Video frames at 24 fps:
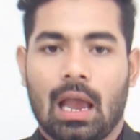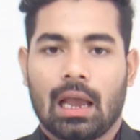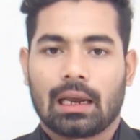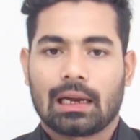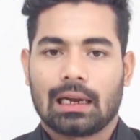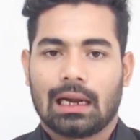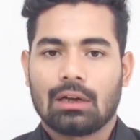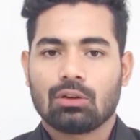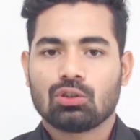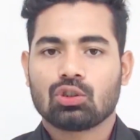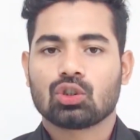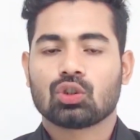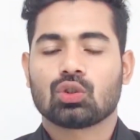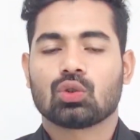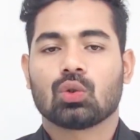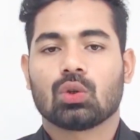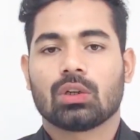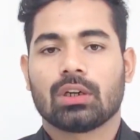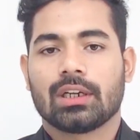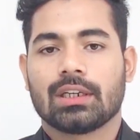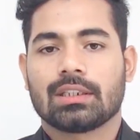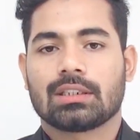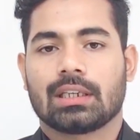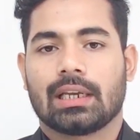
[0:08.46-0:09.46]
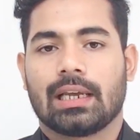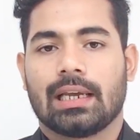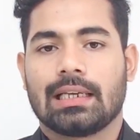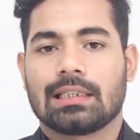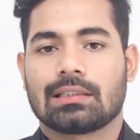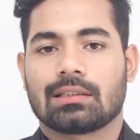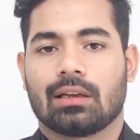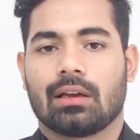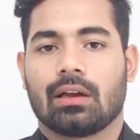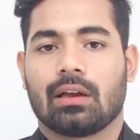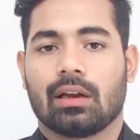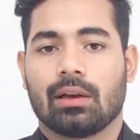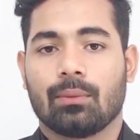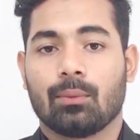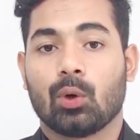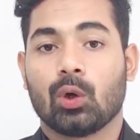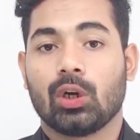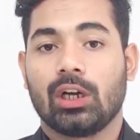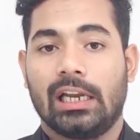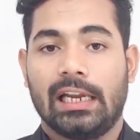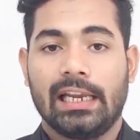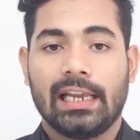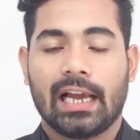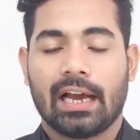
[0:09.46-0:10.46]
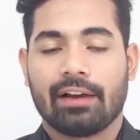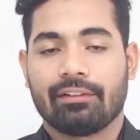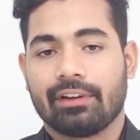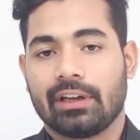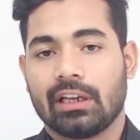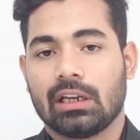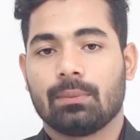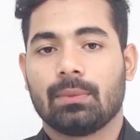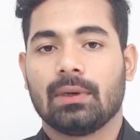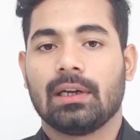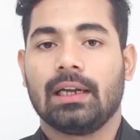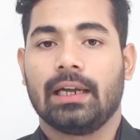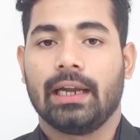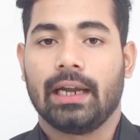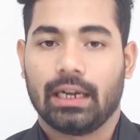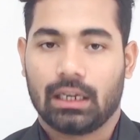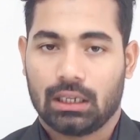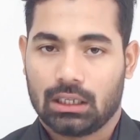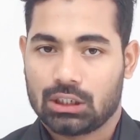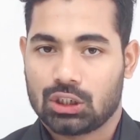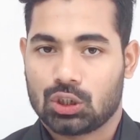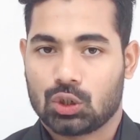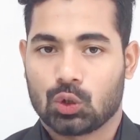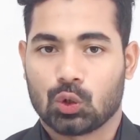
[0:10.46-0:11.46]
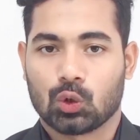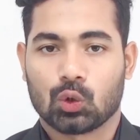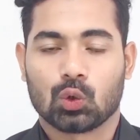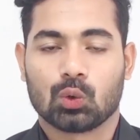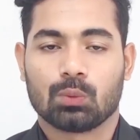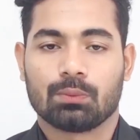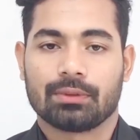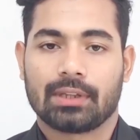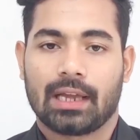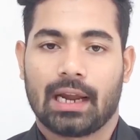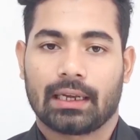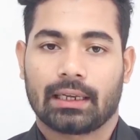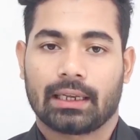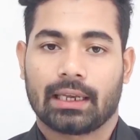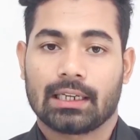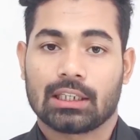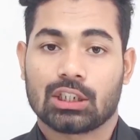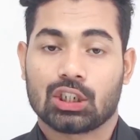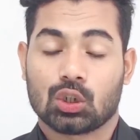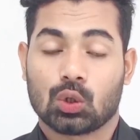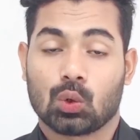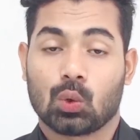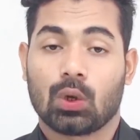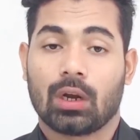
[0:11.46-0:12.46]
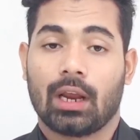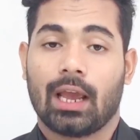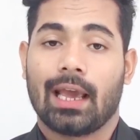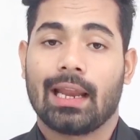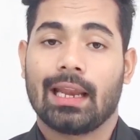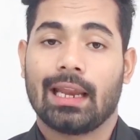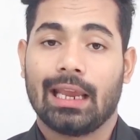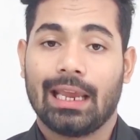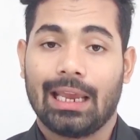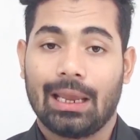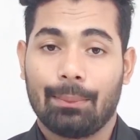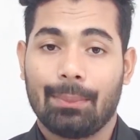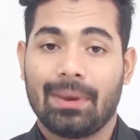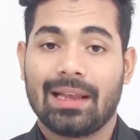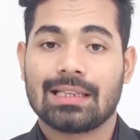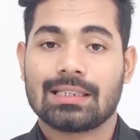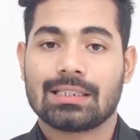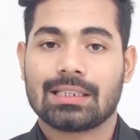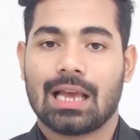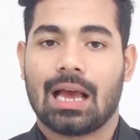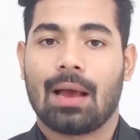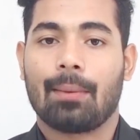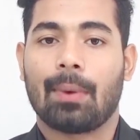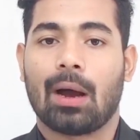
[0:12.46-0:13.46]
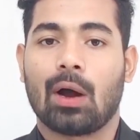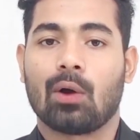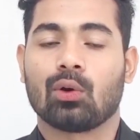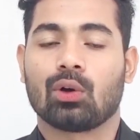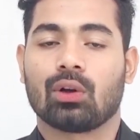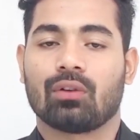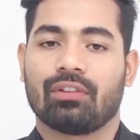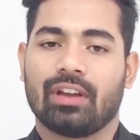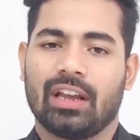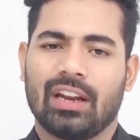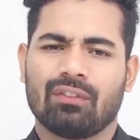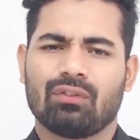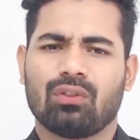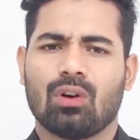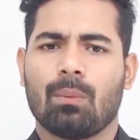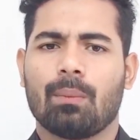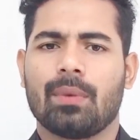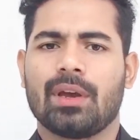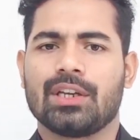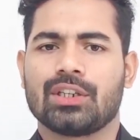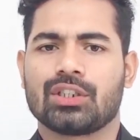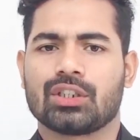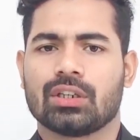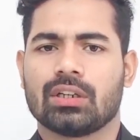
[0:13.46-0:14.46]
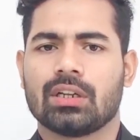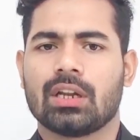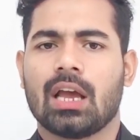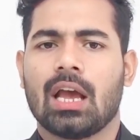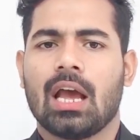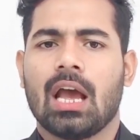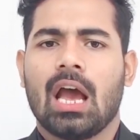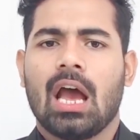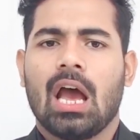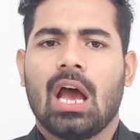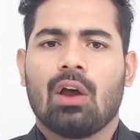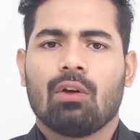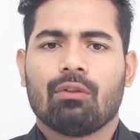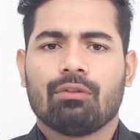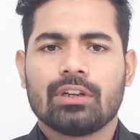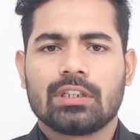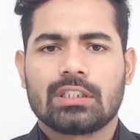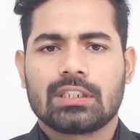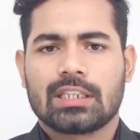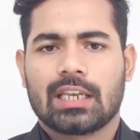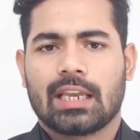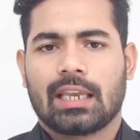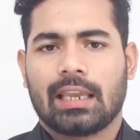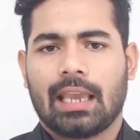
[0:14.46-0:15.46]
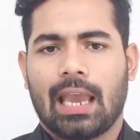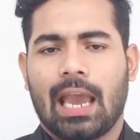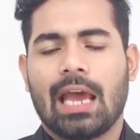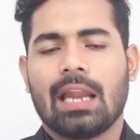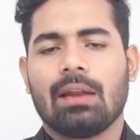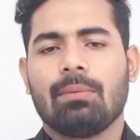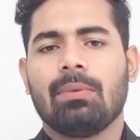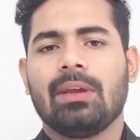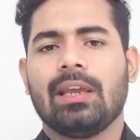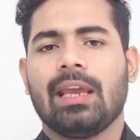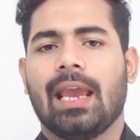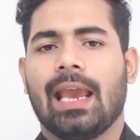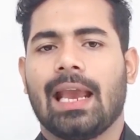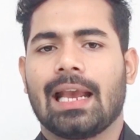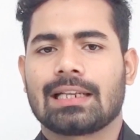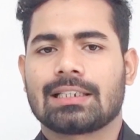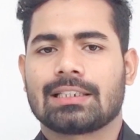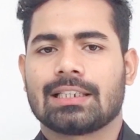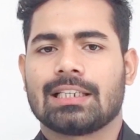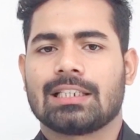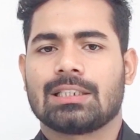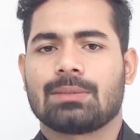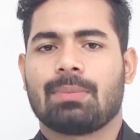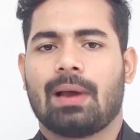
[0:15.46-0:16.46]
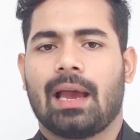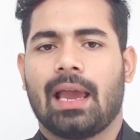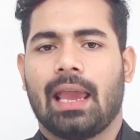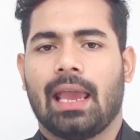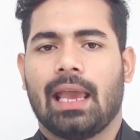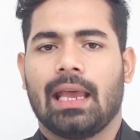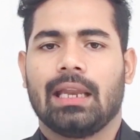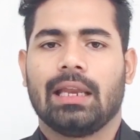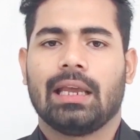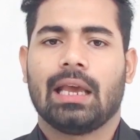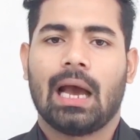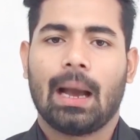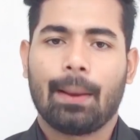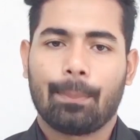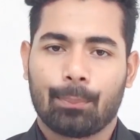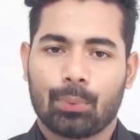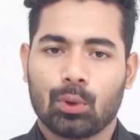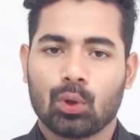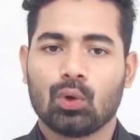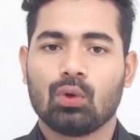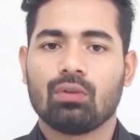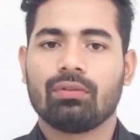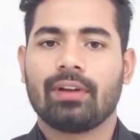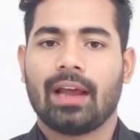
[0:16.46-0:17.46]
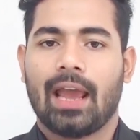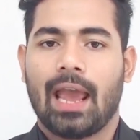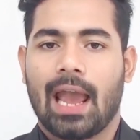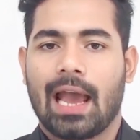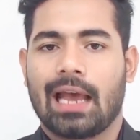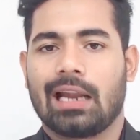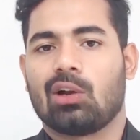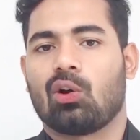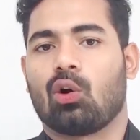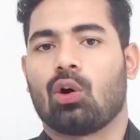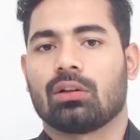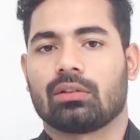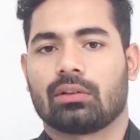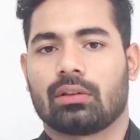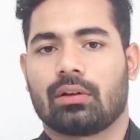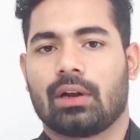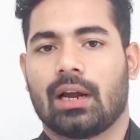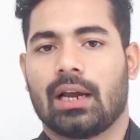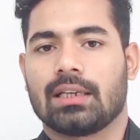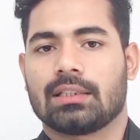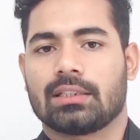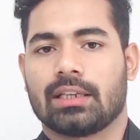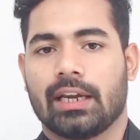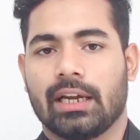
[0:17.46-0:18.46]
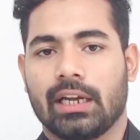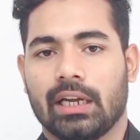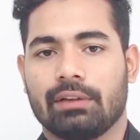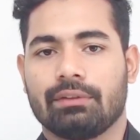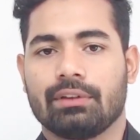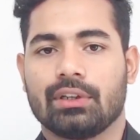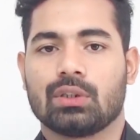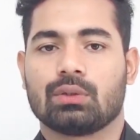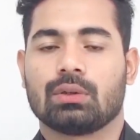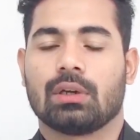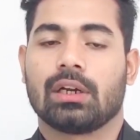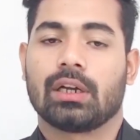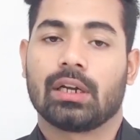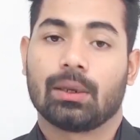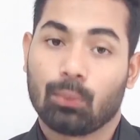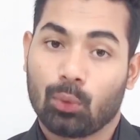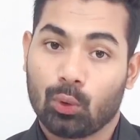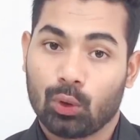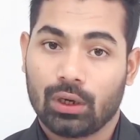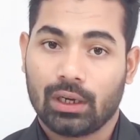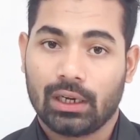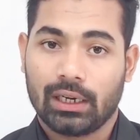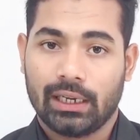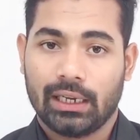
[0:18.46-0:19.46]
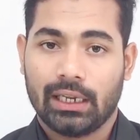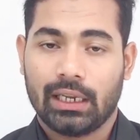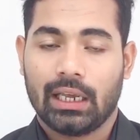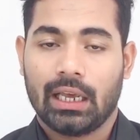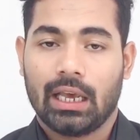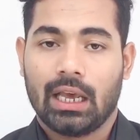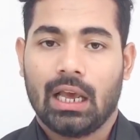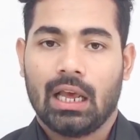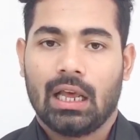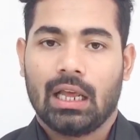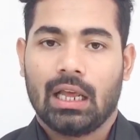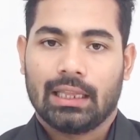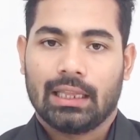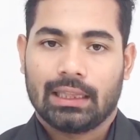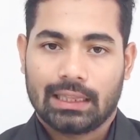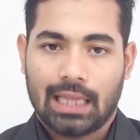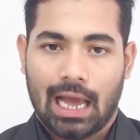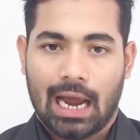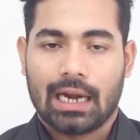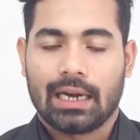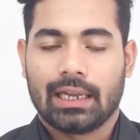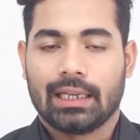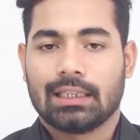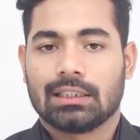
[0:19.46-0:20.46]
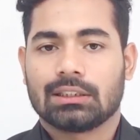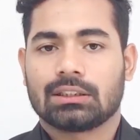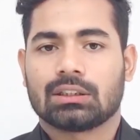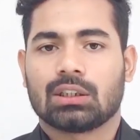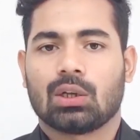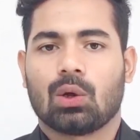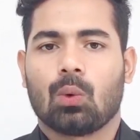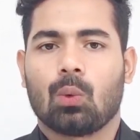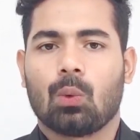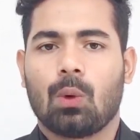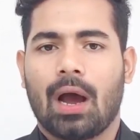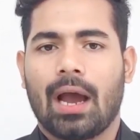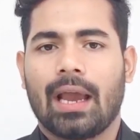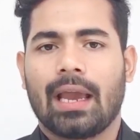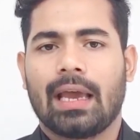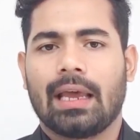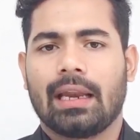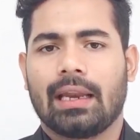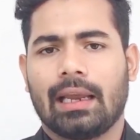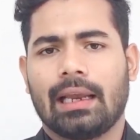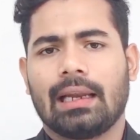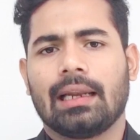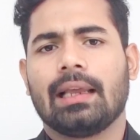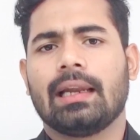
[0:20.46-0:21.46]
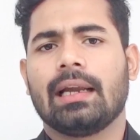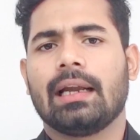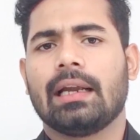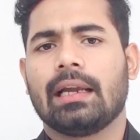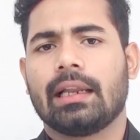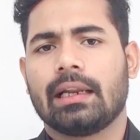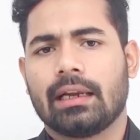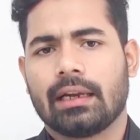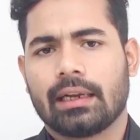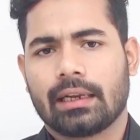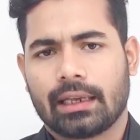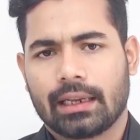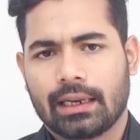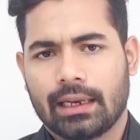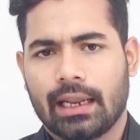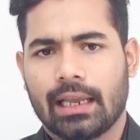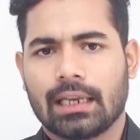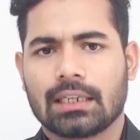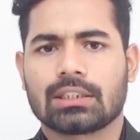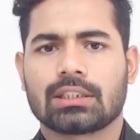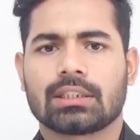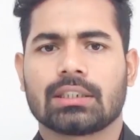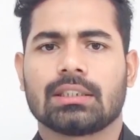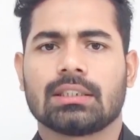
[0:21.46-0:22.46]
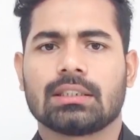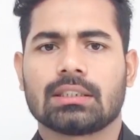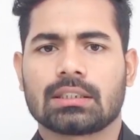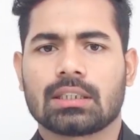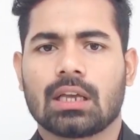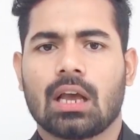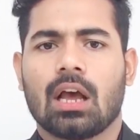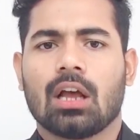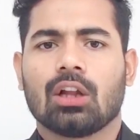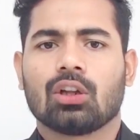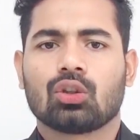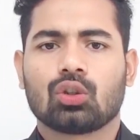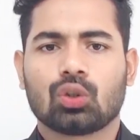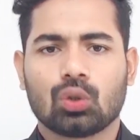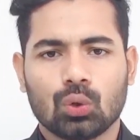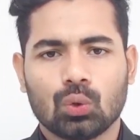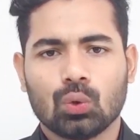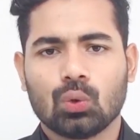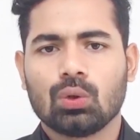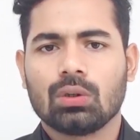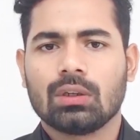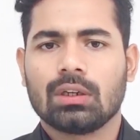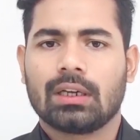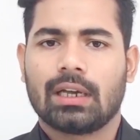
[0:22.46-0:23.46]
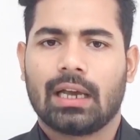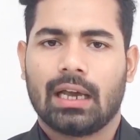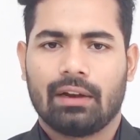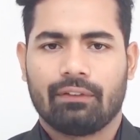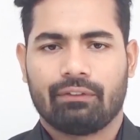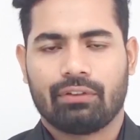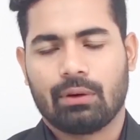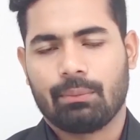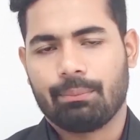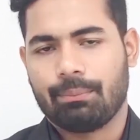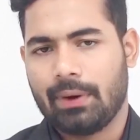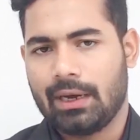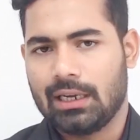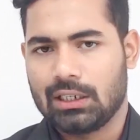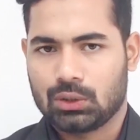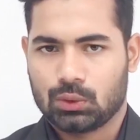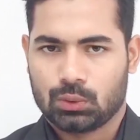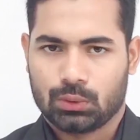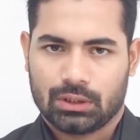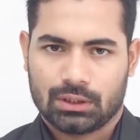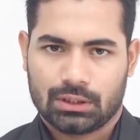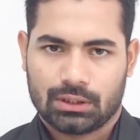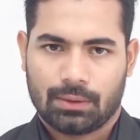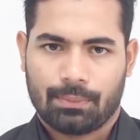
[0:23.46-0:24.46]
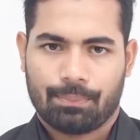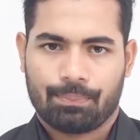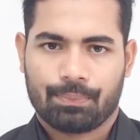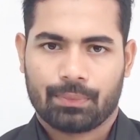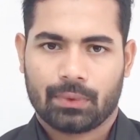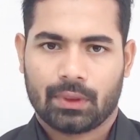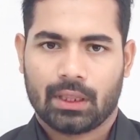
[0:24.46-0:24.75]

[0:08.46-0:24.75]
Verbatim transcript: Cloud storage is a remotely available data storeroom that can store an immense amount of information which can be accessed by any approved and authorized individual remotely, that is, via regular internet connections through confirmed passwords.